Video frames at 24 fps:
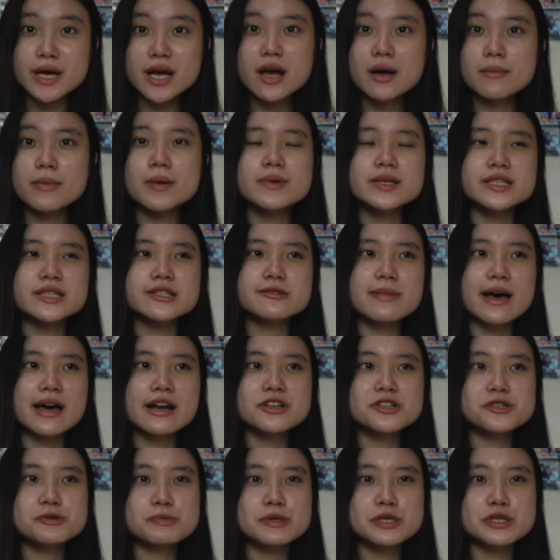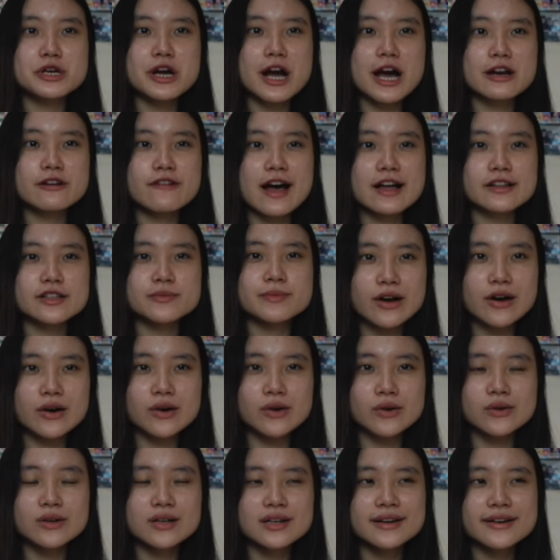but business management, you kind of had to be,
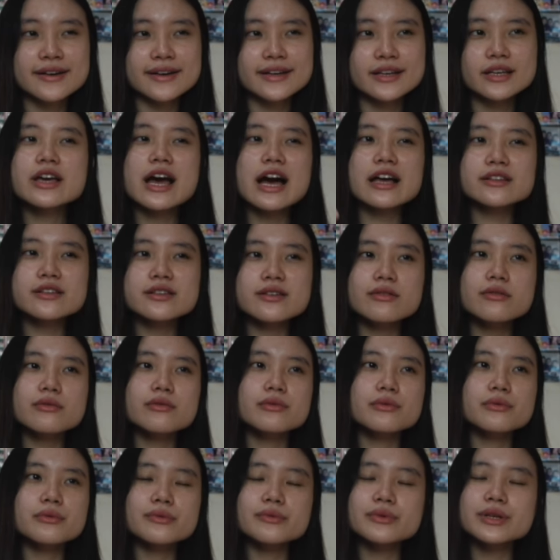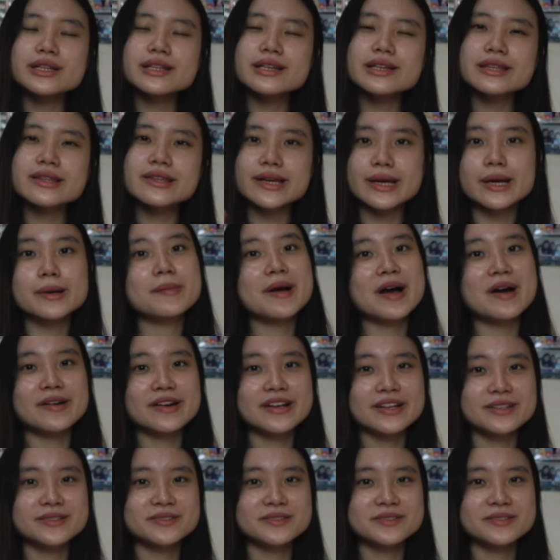you had to really think about it,